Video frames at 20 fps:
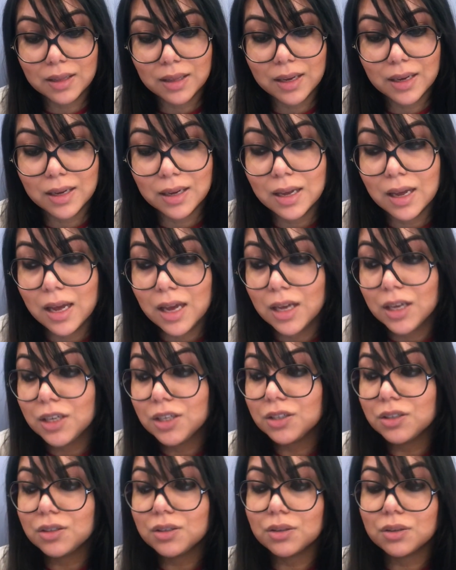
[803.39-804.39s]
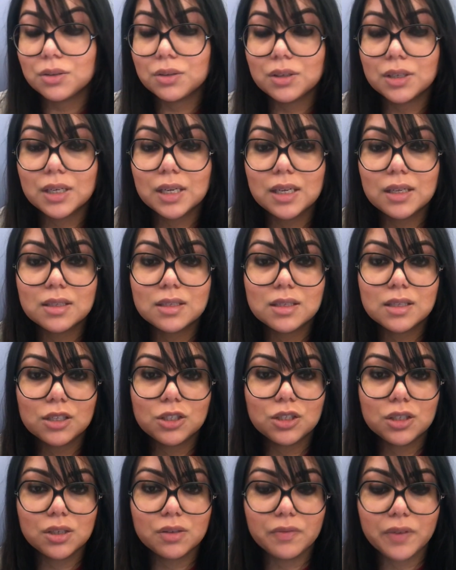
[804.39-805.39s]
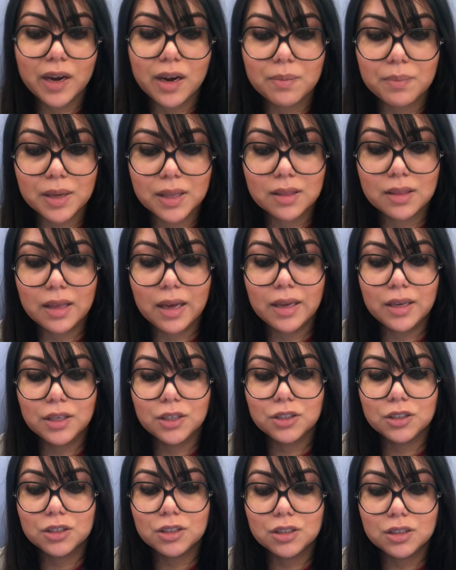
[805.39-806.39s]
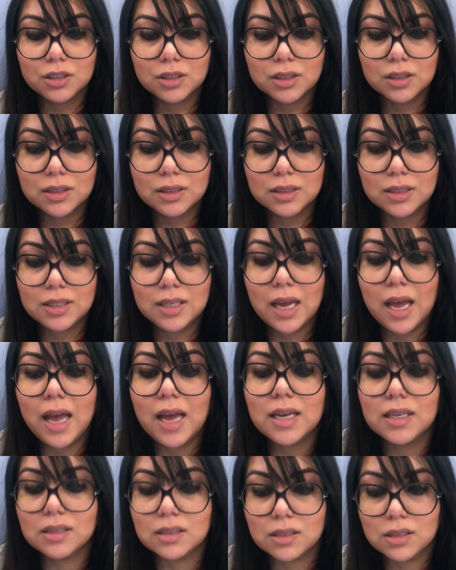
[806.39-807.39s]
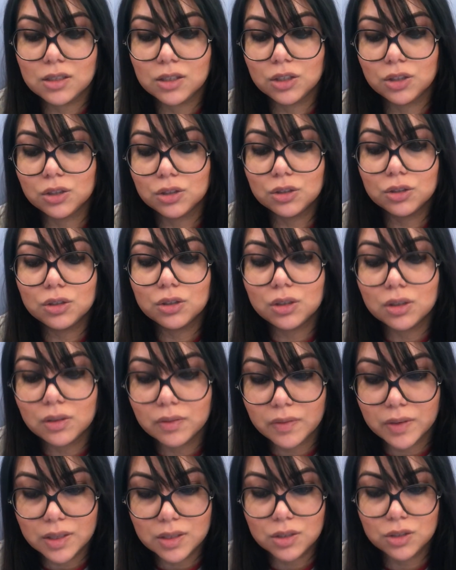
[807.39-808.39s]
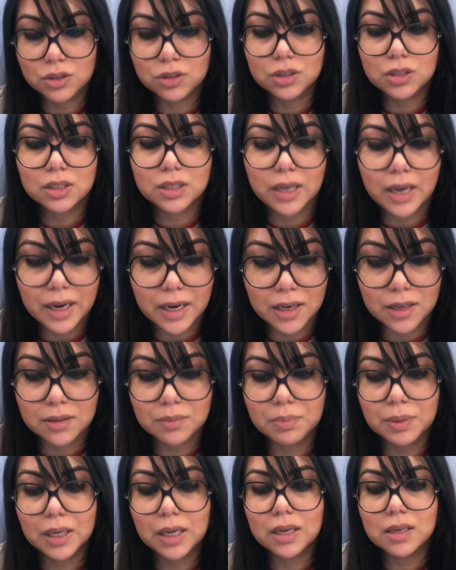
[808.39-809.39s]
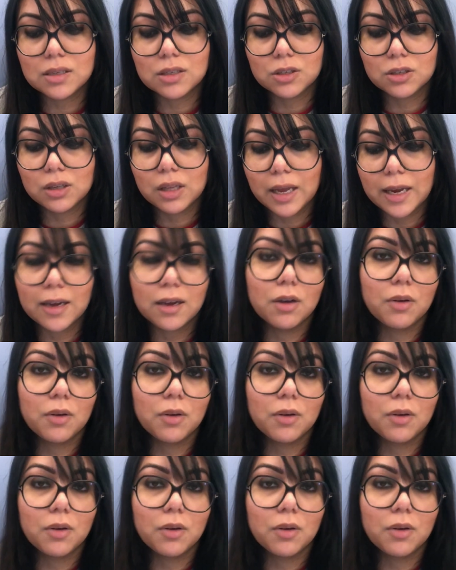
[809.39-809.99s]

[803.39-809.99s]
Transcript: Like, you're already in such an environment that you're tense, you're nervous, you're scared, because you're like,